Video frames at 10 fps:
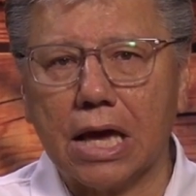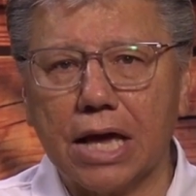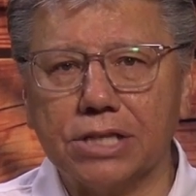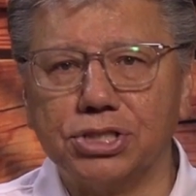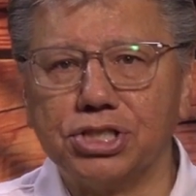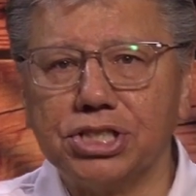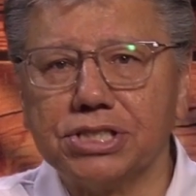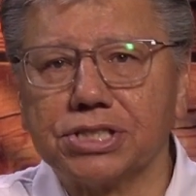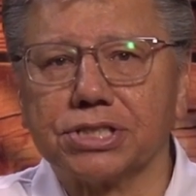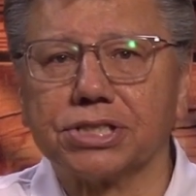And
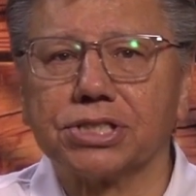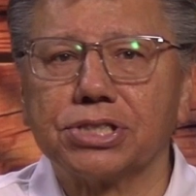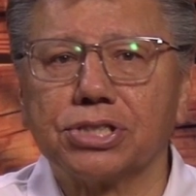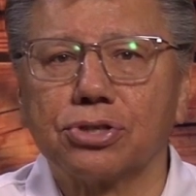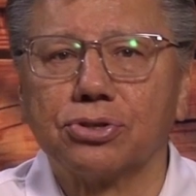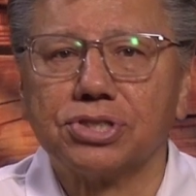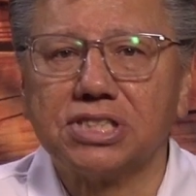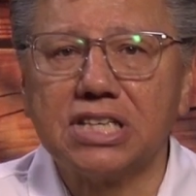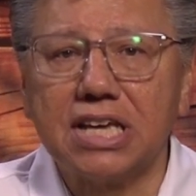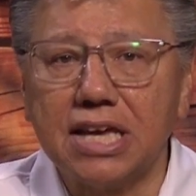Jesus could
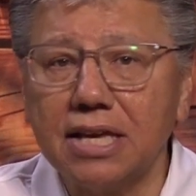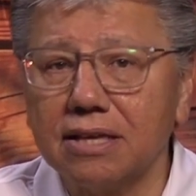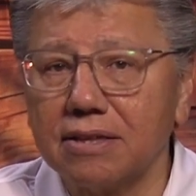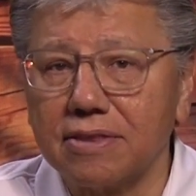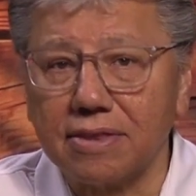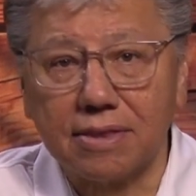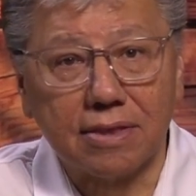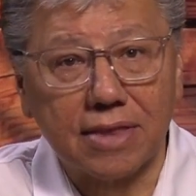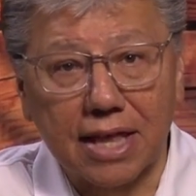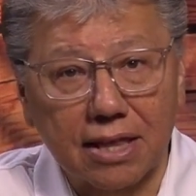see
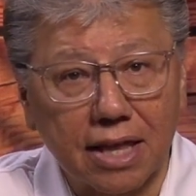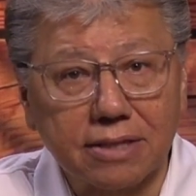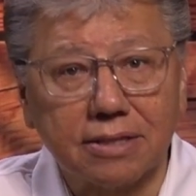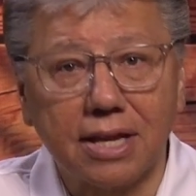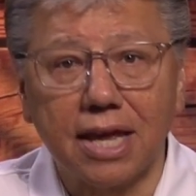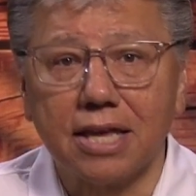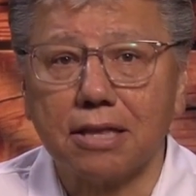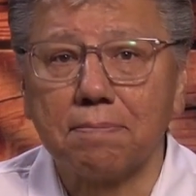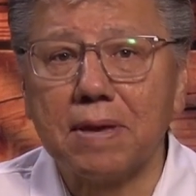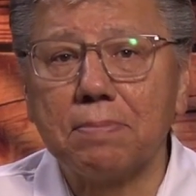that, like today,
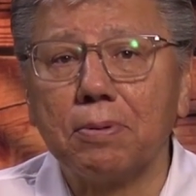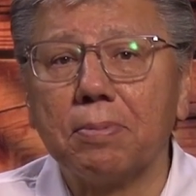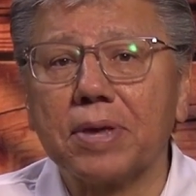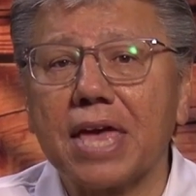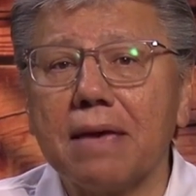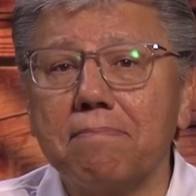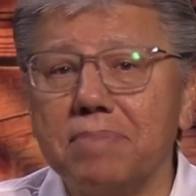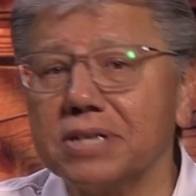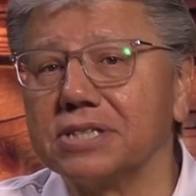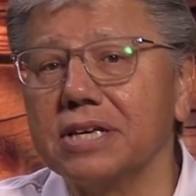the people became
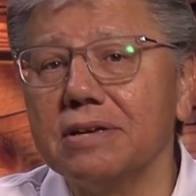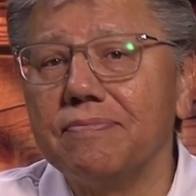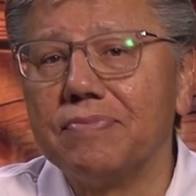busy